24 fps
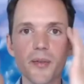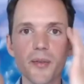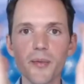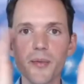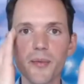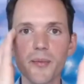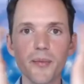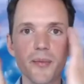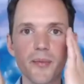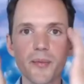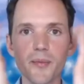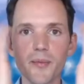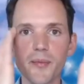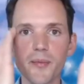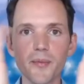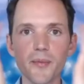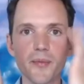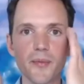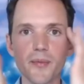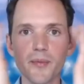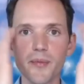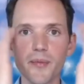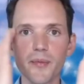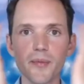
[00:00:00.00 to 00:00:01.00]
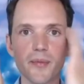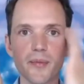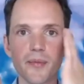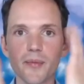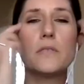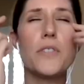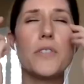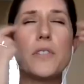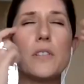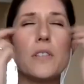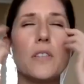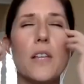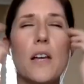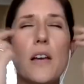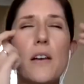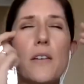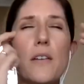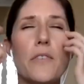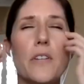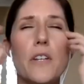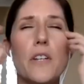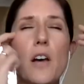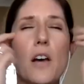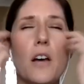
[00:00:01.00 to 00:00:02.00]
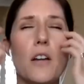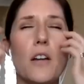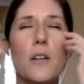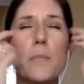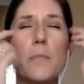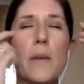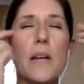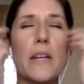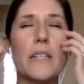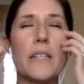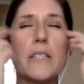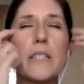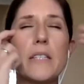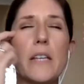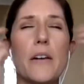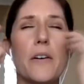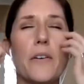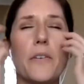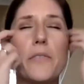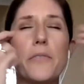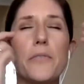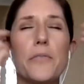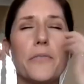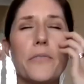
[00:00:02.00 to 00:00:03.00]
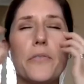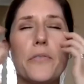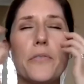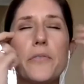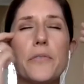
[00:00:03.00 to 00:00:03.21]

I now choose to love and honor myself.